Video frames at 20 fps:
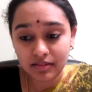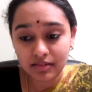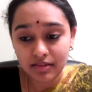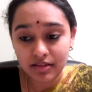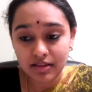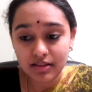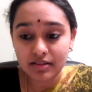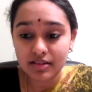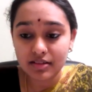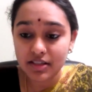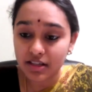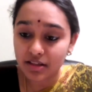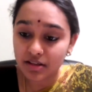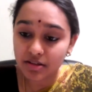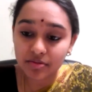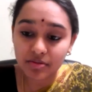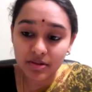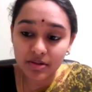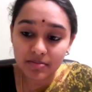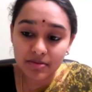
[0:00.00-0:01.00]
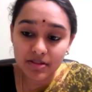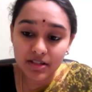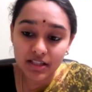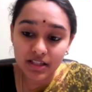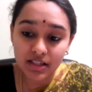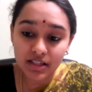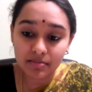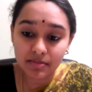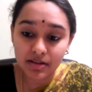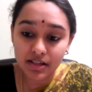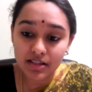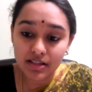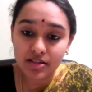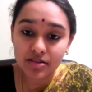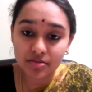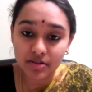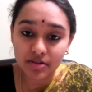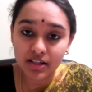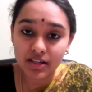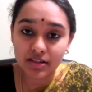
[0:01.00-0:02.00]
So Chatur Vimshati
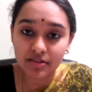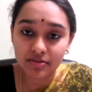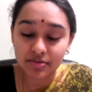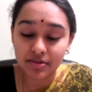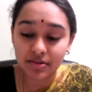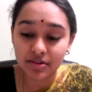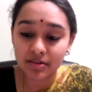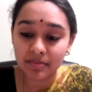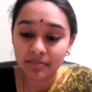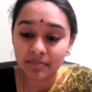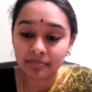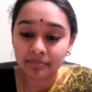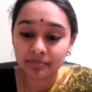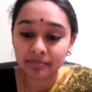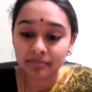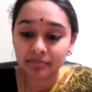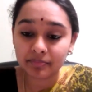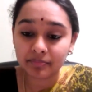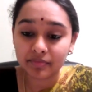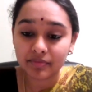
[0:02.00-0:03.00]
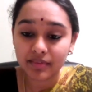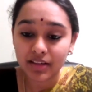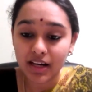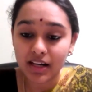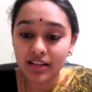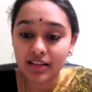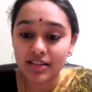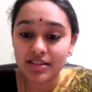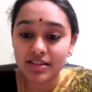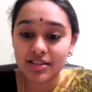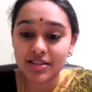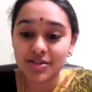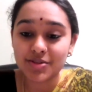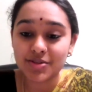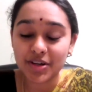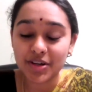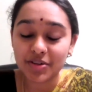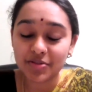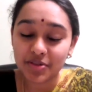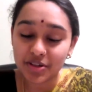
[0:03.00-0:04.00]
means 24. And this is the
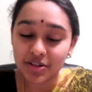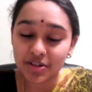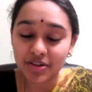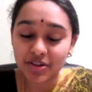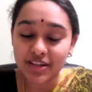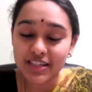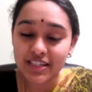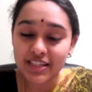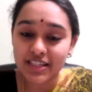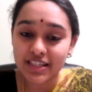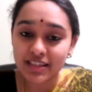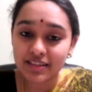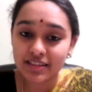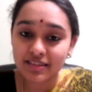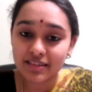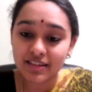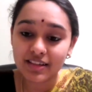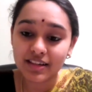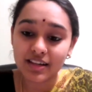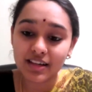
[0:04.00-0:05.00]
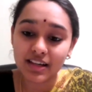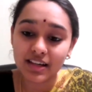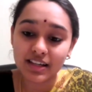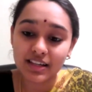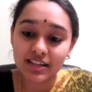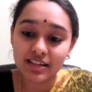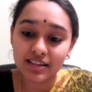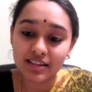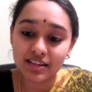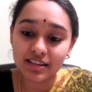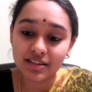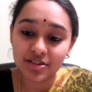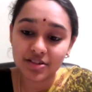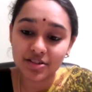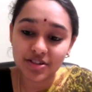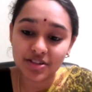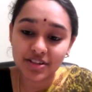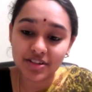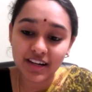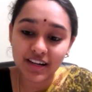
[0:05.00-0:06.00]
24th question. And you
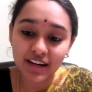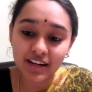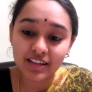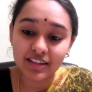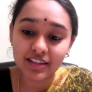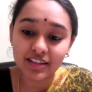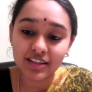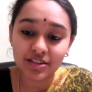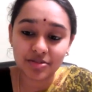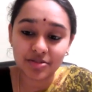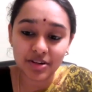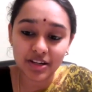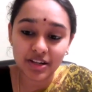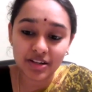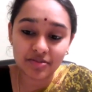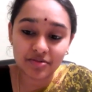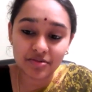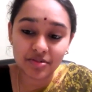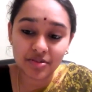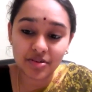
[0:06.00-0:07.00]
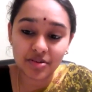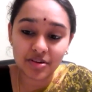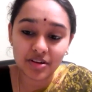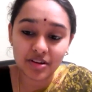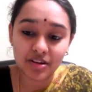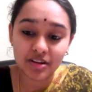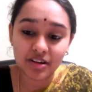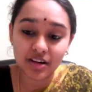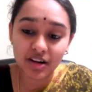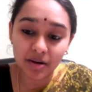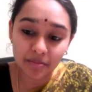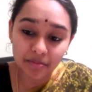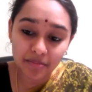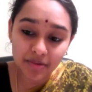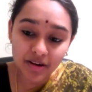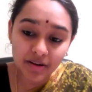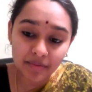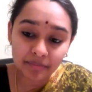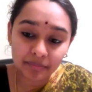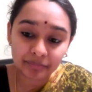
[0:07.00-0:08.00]
should write the 24
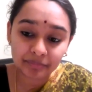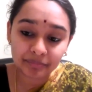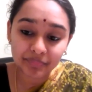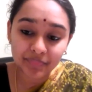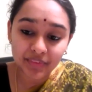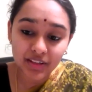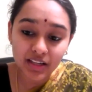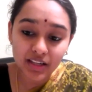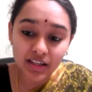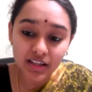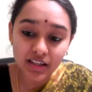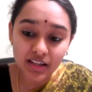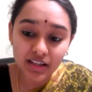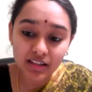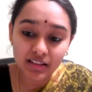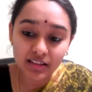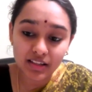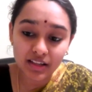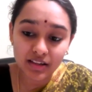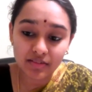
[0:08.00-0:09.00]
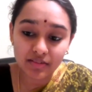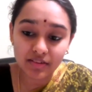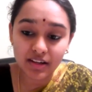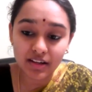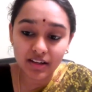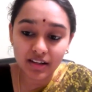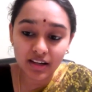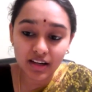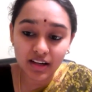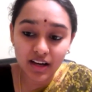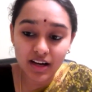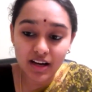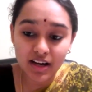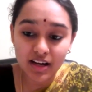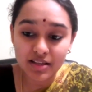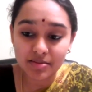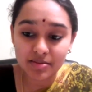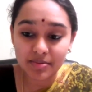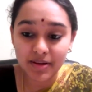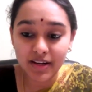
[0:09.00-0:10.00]
number in Devanagari
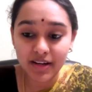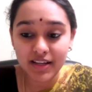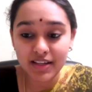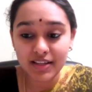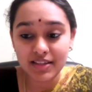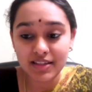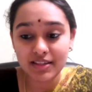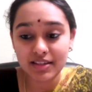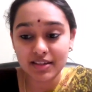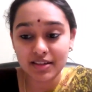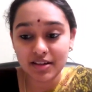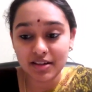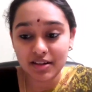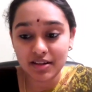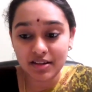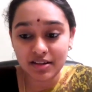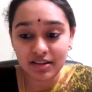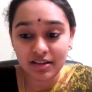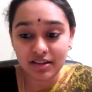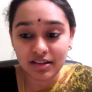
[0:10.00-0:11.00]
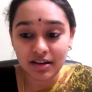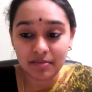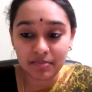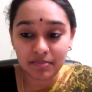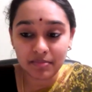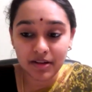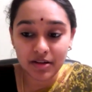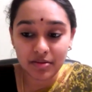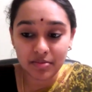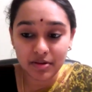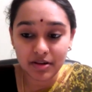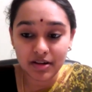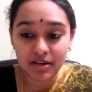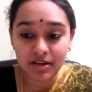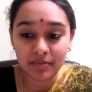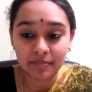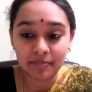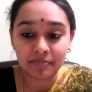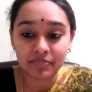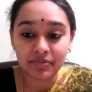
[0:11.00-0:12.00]
as well as the complete
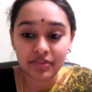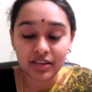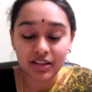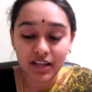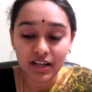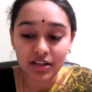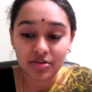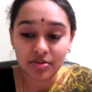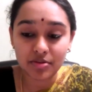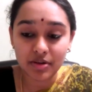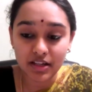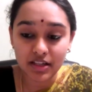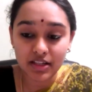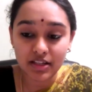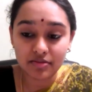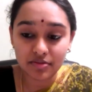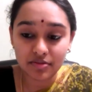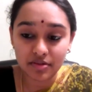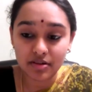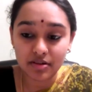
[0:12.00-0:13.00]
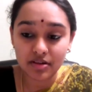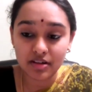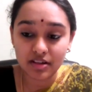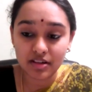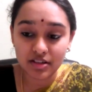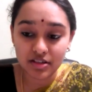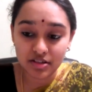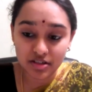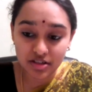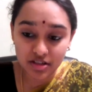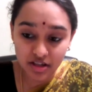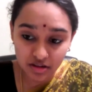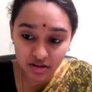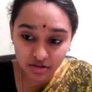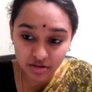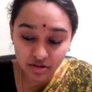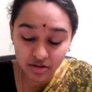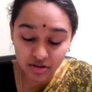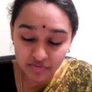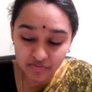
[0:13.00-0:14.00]
word, like 24.
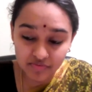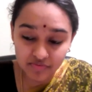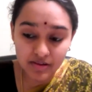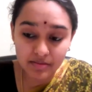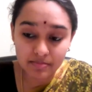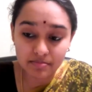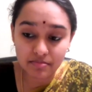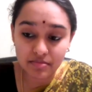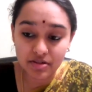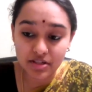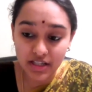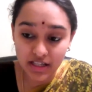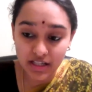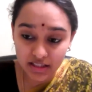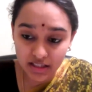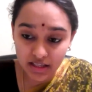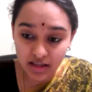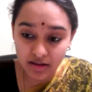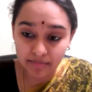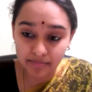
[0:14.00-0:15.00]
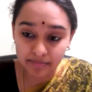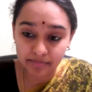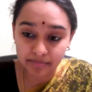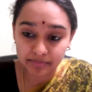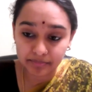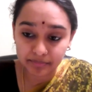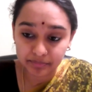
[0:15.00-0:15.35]
Chatur Vimshati.